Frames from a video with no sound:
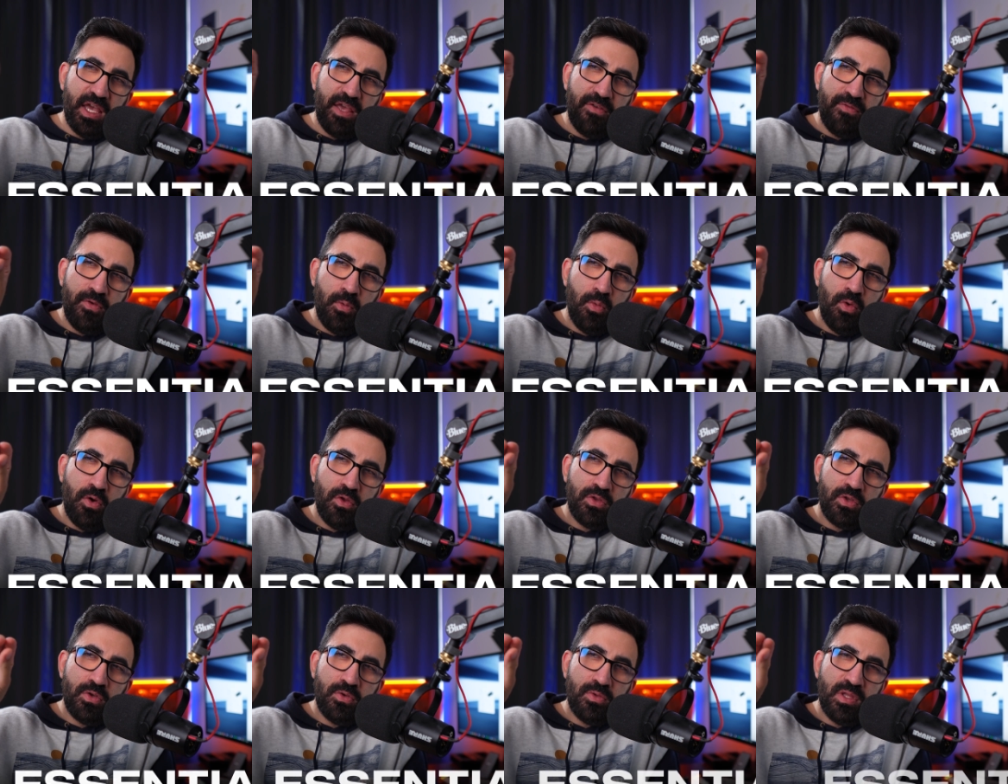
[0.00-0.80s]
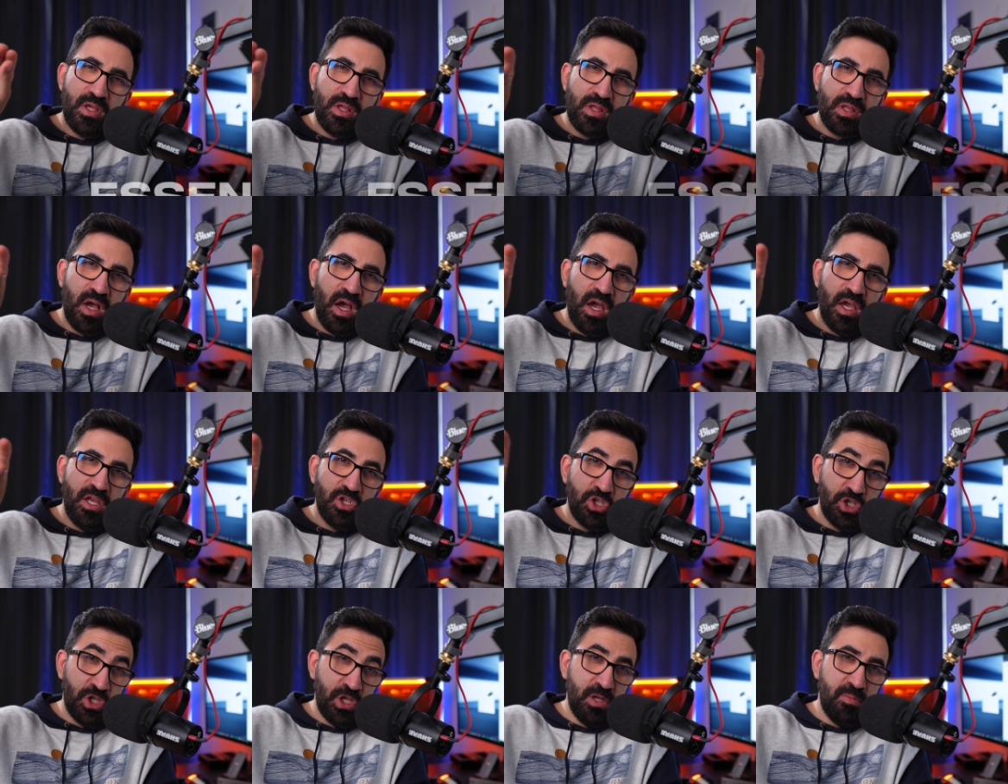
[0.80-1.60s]
If you want to design
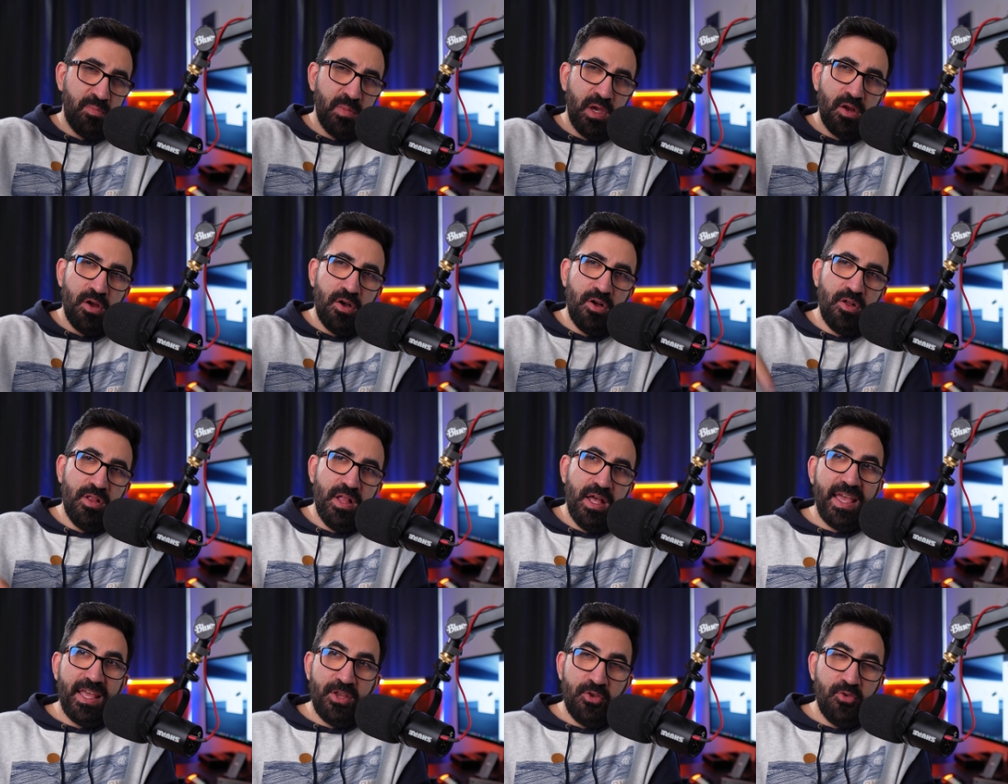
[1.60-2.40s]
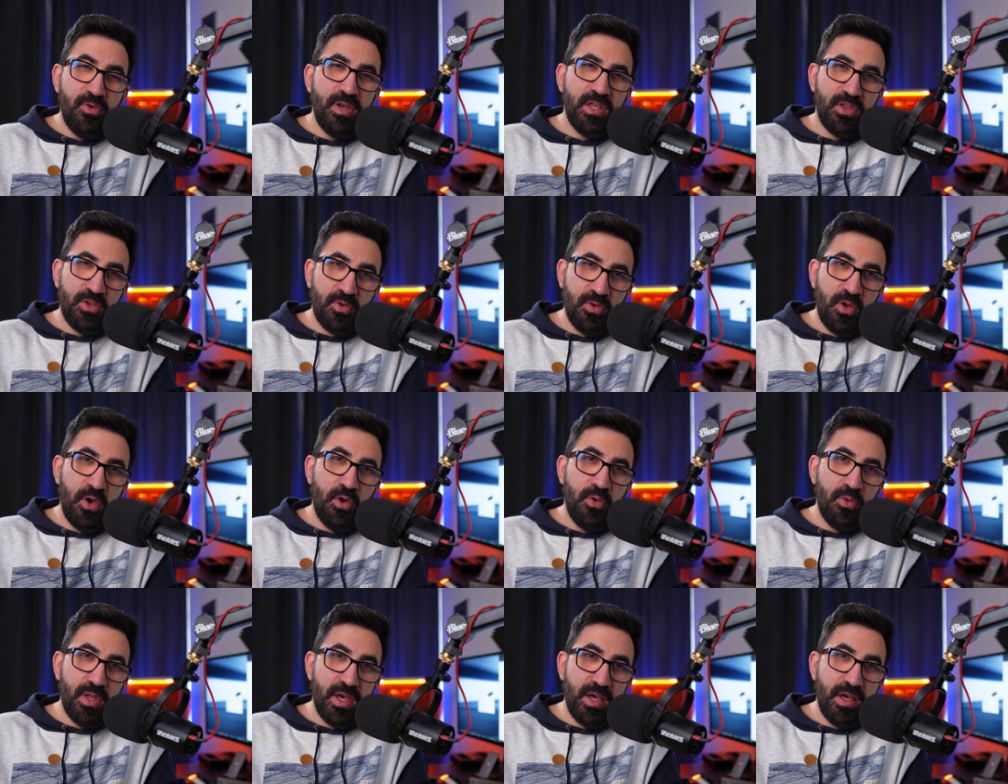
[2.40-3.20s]
sheet metal, you need to
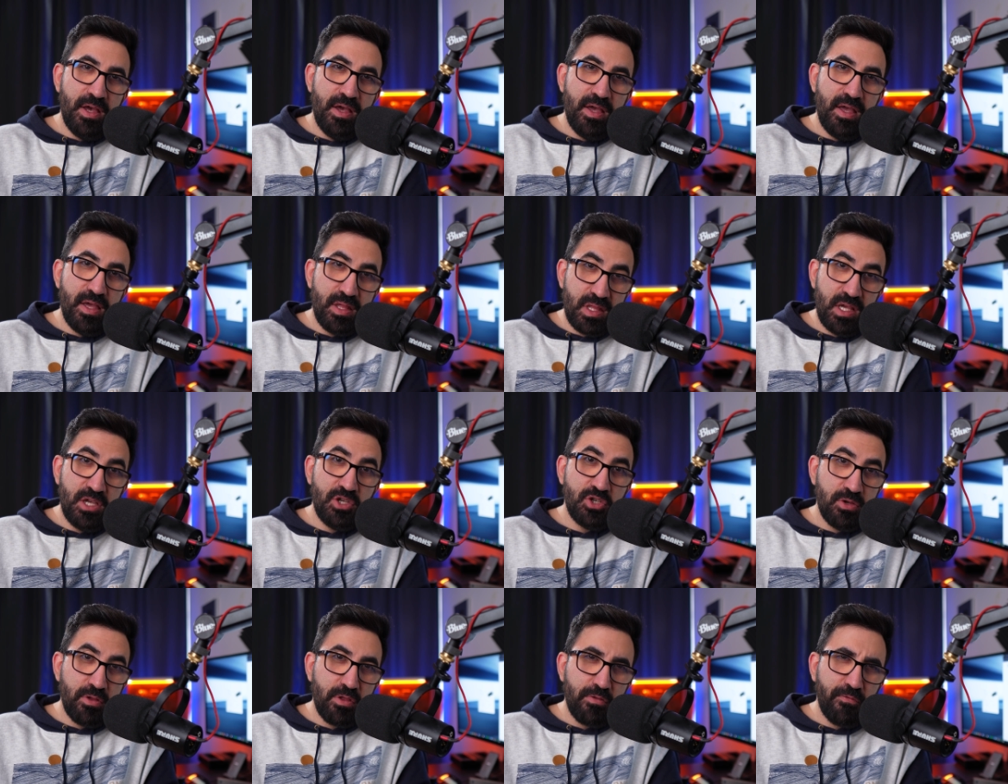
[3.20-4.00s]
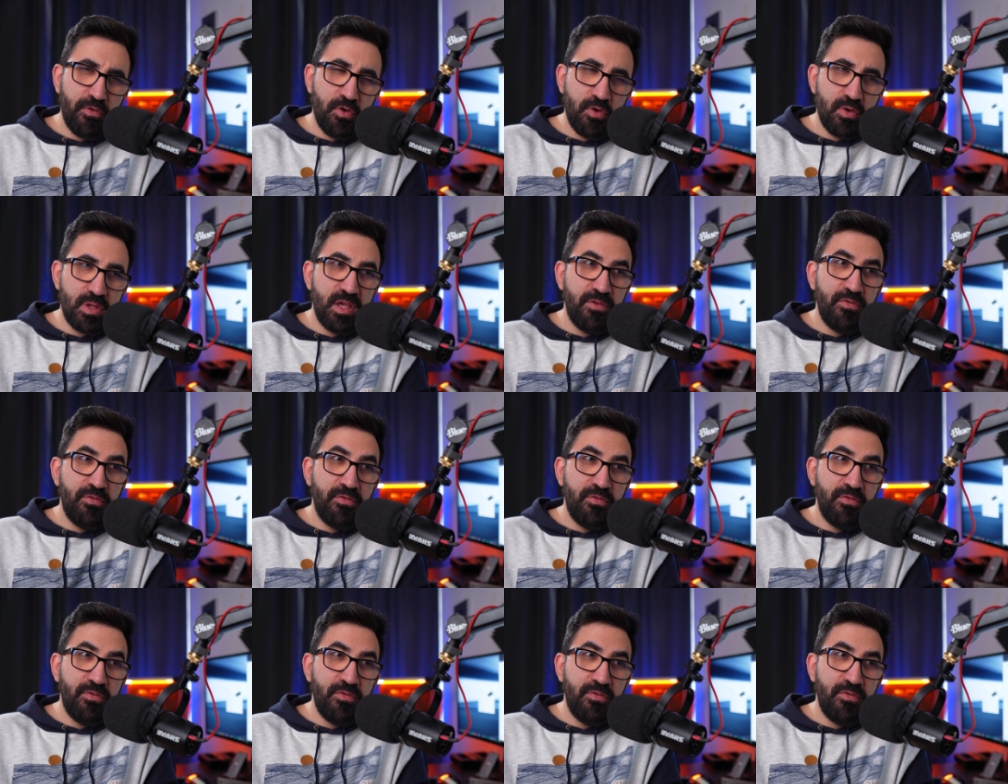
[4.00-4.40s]
know the essentials first.